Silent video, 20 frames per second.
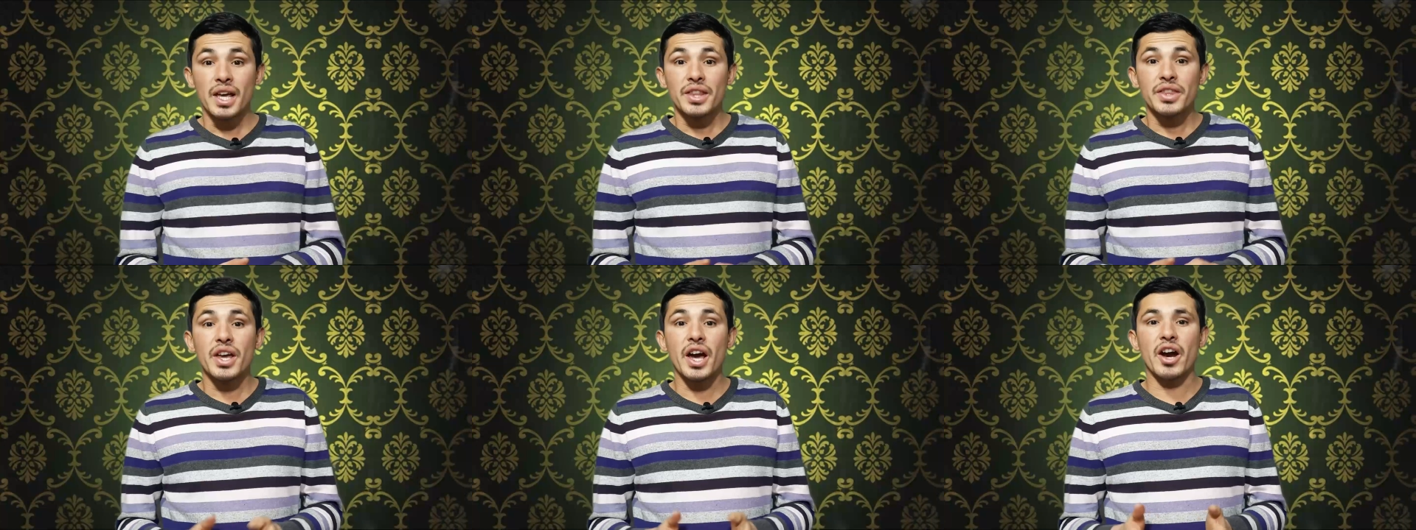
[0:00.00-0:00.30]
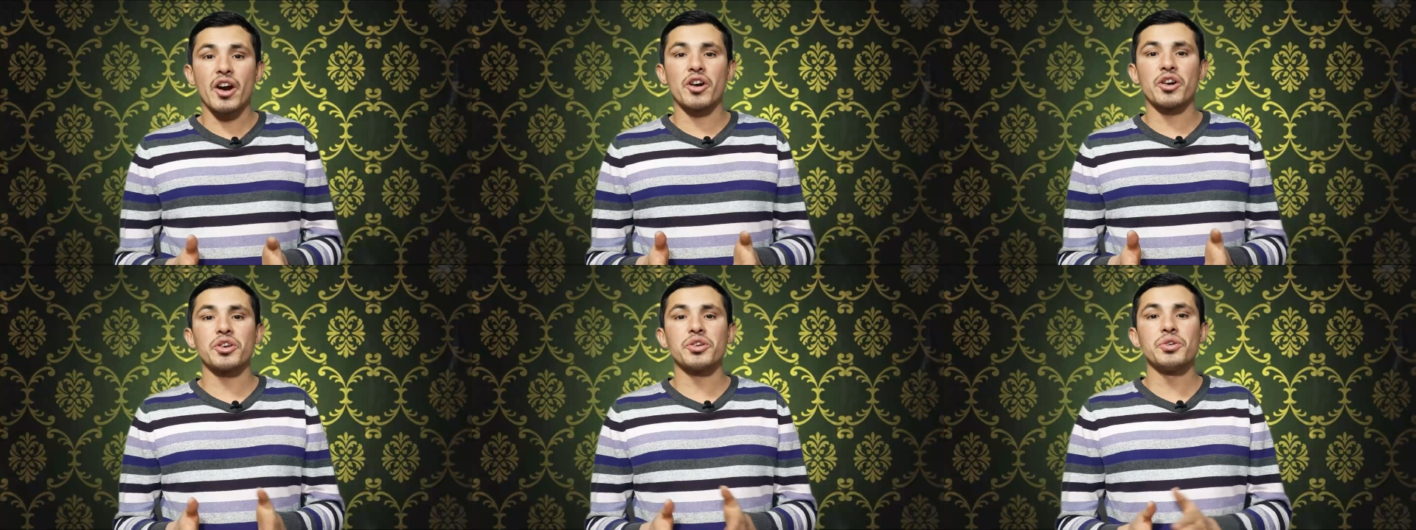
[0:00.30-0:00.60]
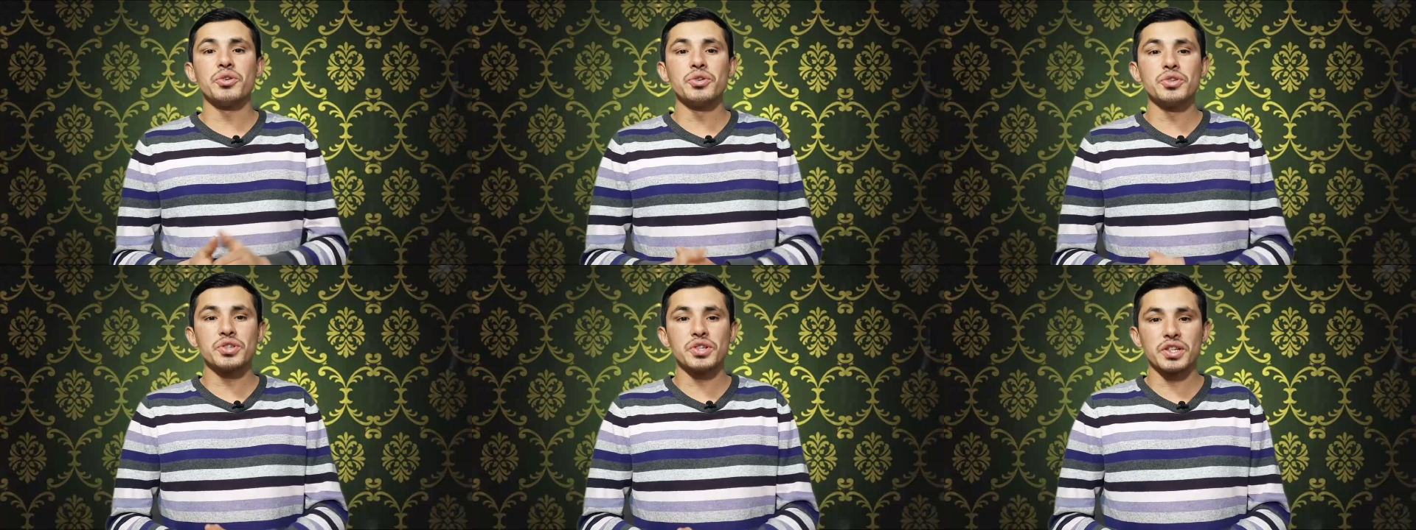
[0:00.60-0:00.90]
that are
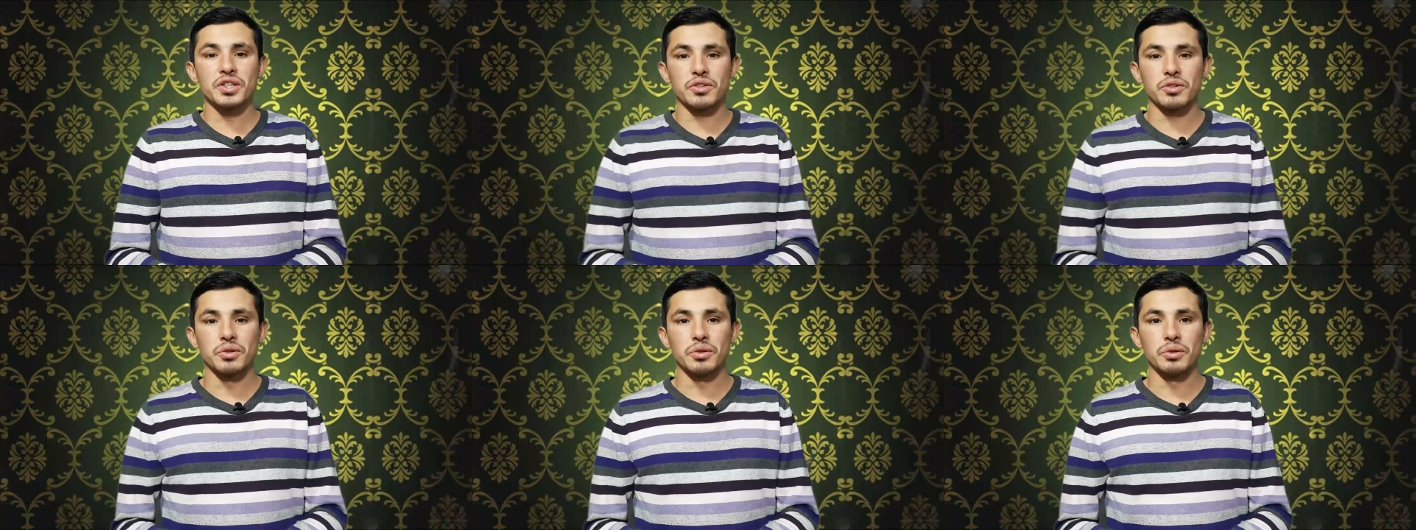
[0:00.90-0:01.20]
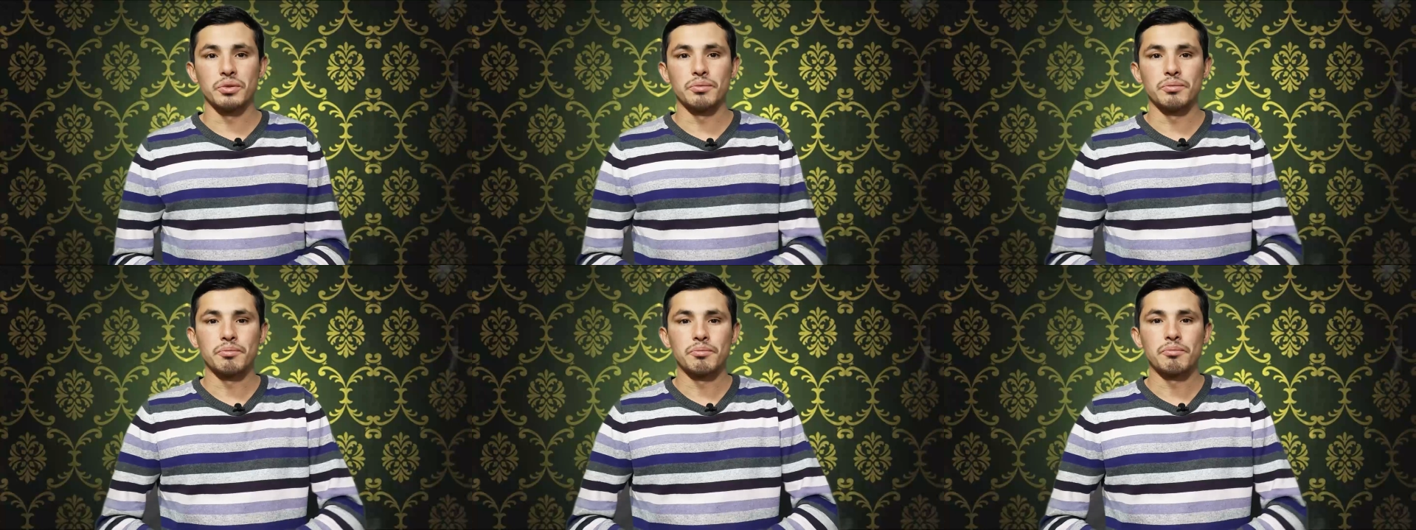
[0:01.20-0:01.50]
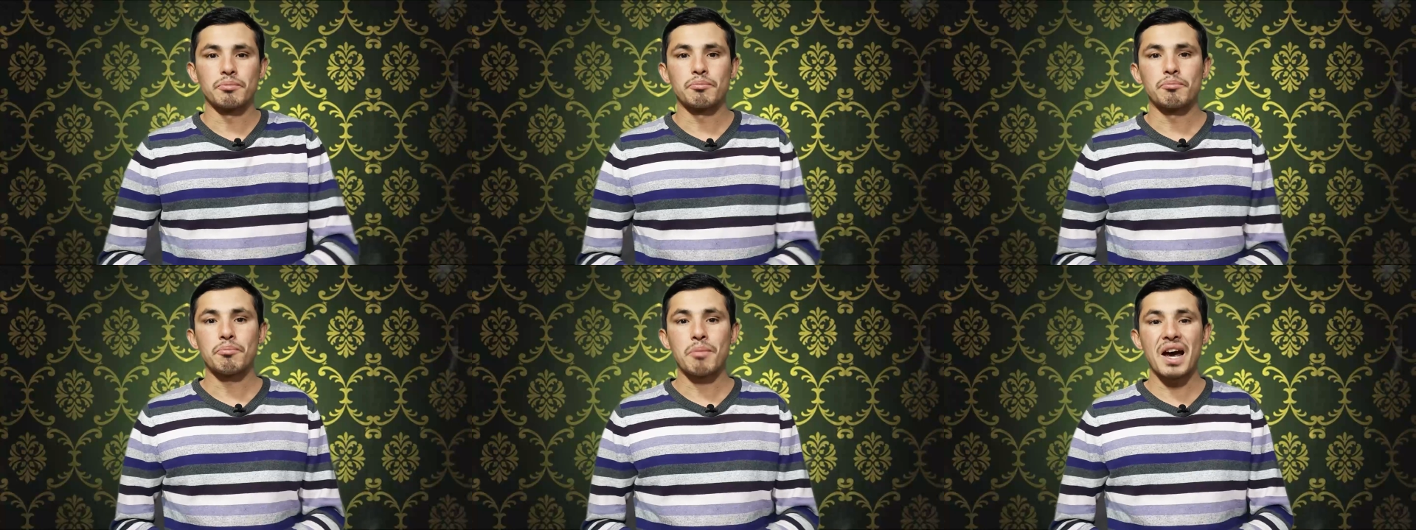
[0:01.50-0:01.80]
using to
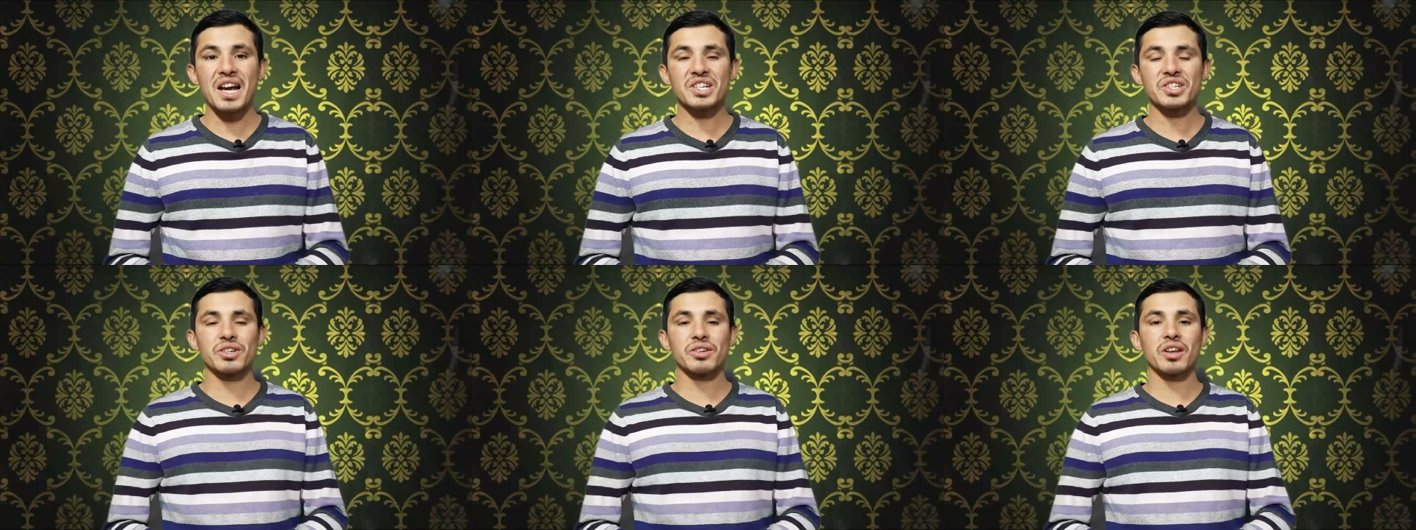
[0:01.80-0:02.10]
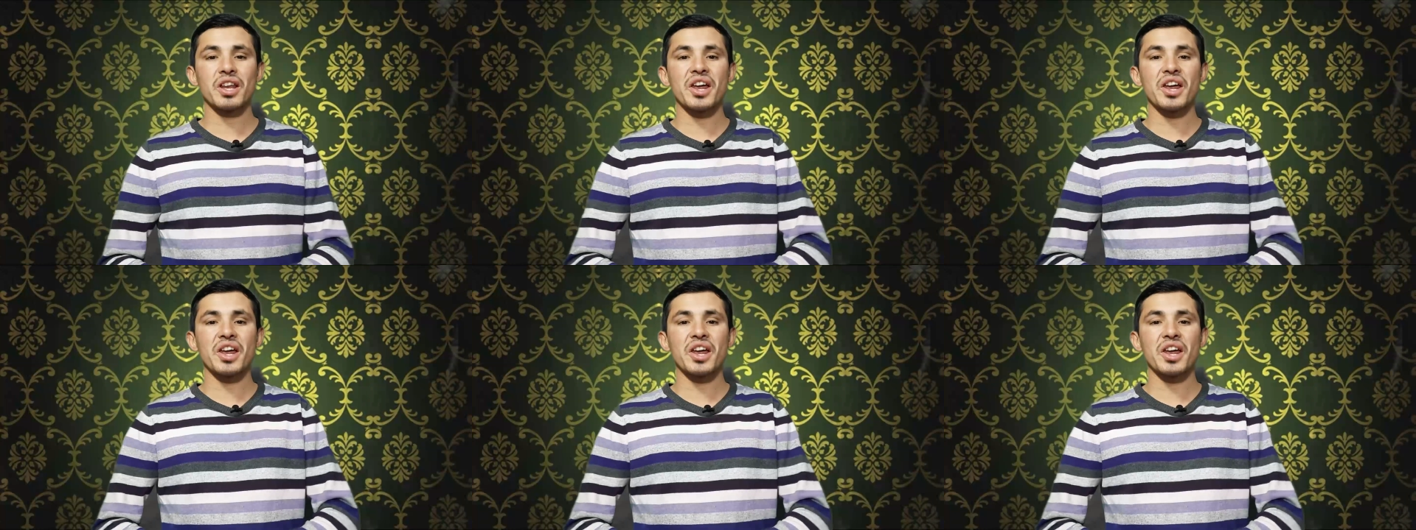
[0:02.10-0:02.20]
machine